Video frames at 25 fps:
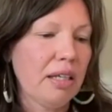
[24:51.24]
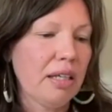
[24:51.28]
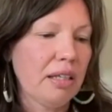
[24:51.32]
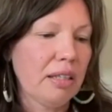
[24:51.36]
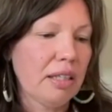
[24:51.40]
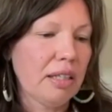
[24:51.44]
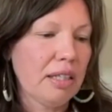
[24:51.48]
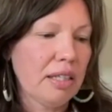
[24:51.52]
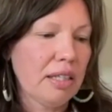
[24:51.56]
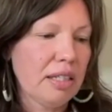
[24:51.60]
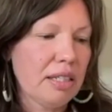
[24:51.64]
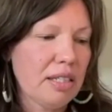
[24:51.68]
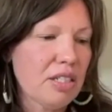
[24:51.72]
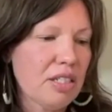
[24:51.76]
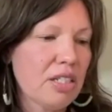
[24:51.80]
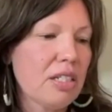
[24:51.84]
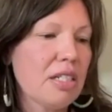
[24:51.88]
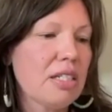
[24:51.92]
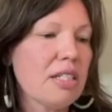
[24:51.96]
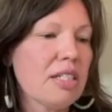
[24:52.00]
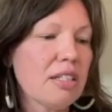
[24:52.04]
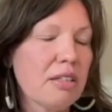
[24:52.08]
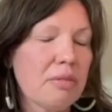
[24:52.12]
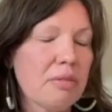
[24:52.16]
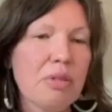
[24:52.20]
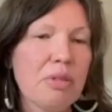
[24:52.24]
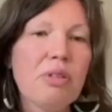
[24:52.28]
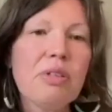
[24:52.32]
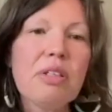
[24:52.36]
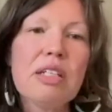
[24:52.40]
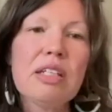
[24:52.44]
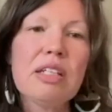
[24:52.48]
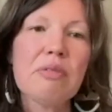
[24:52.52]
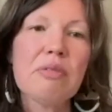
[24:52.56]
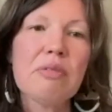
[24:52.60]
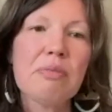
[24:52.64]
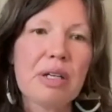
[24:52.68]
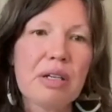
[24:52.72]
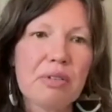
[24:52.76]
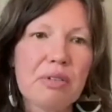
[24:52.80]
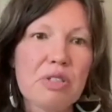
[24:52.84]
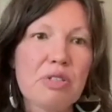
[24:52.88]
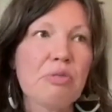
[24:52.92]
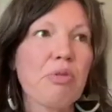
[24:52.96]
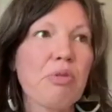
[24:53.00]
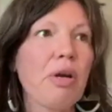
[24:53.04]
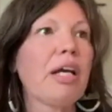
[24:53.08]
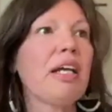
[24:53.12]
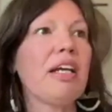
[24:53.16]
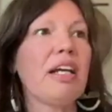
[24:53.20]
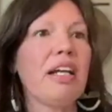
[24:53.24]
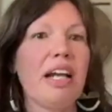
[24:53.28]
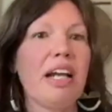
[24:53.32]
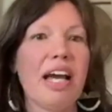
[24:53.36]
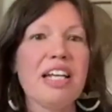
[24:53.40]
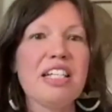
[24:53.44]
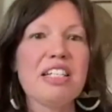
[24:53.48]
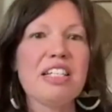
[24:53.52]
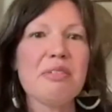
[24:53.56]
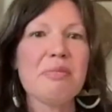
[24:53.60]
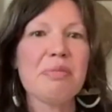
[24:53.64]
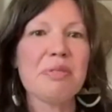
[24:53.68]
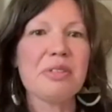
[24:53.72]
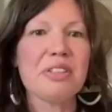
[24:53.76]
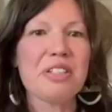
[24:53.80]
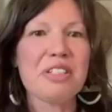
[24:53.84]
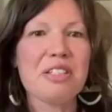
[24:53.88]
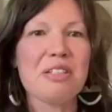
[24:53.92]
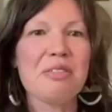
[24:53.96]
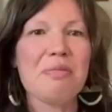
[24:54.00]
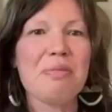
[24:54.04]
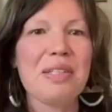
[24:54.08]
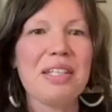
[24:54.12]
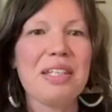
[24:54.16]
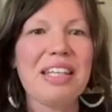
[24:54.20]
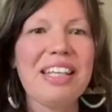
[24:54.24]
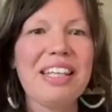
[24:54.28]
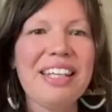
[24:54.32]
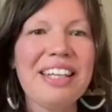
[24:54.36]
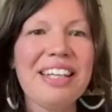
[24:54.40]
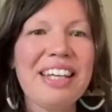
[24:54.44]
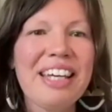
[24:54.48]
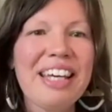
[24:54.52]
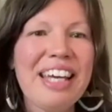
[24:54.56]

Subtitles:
Indigenous community, but it was recognizable to me.